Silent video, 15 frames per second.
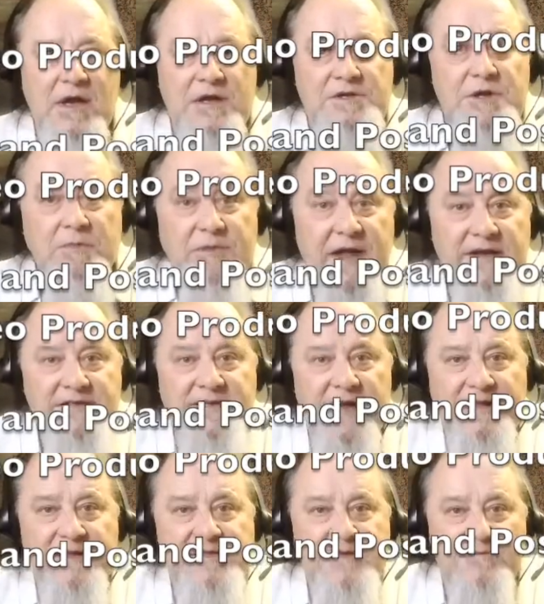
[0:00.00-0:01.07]
So please
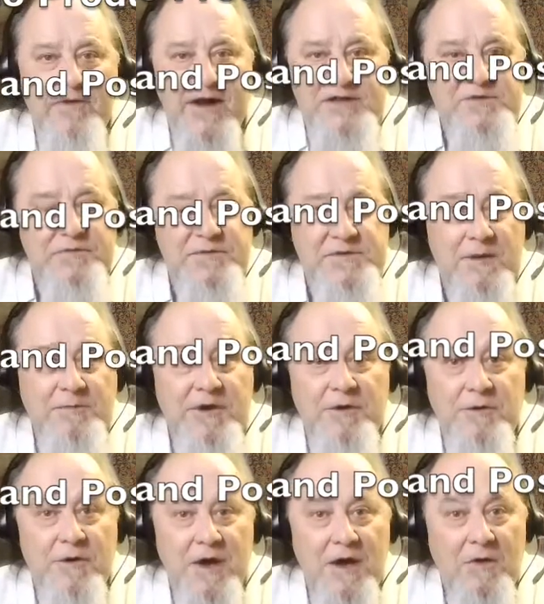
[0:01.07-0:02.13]
take this advice from someone
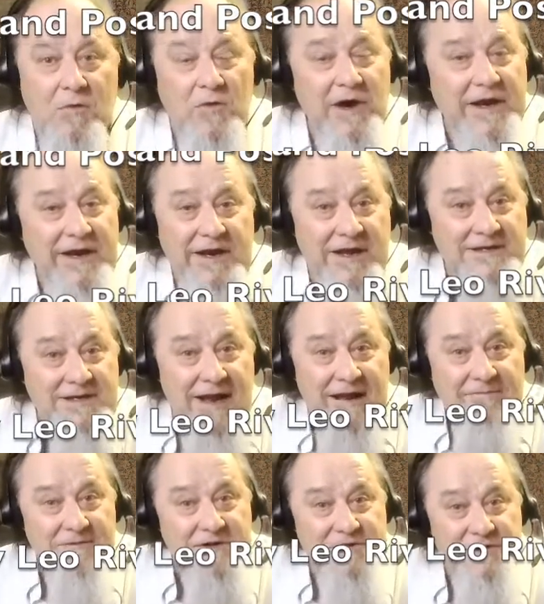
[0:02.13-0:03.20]
who really doesn't
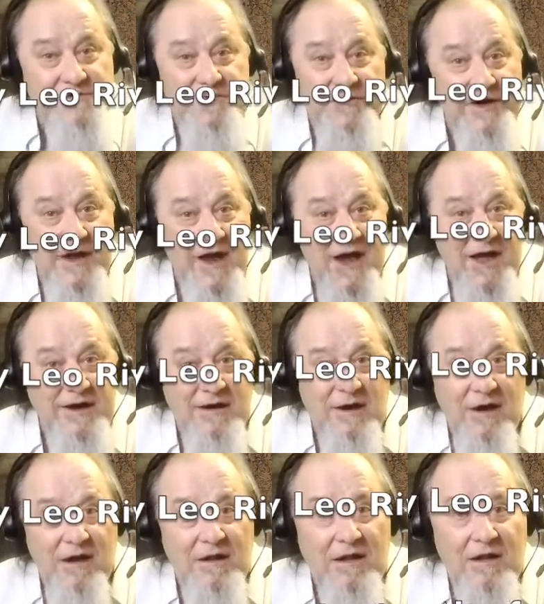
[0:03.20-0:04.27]
have much use for the guy at
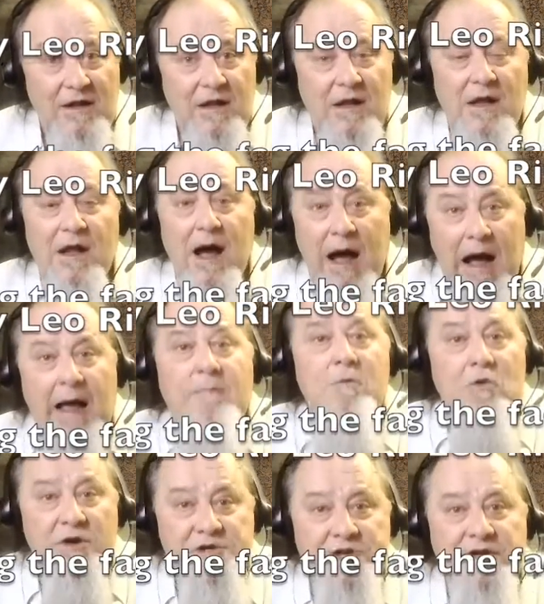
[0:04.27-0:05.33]
all. I'm
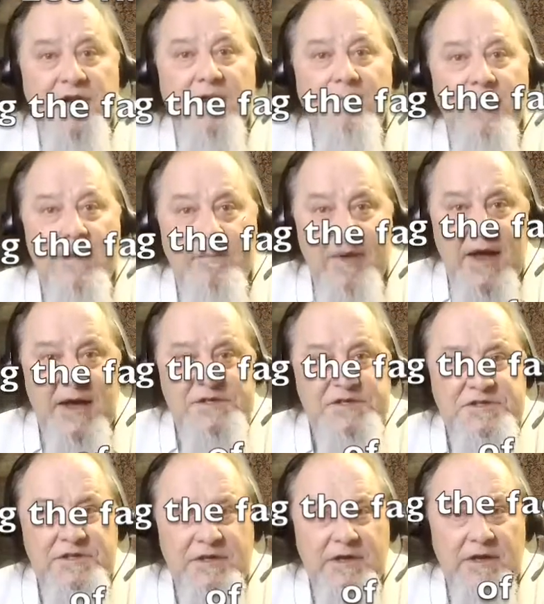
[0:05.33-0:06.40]
wishing him the
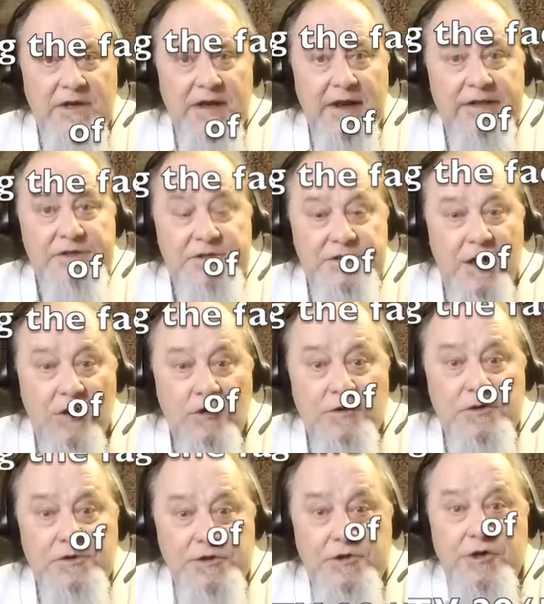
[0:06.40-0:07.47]
best, and so
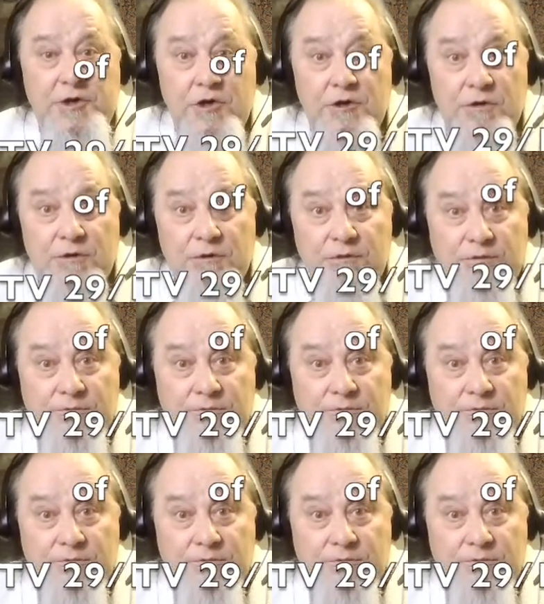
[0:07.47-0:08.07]
should you.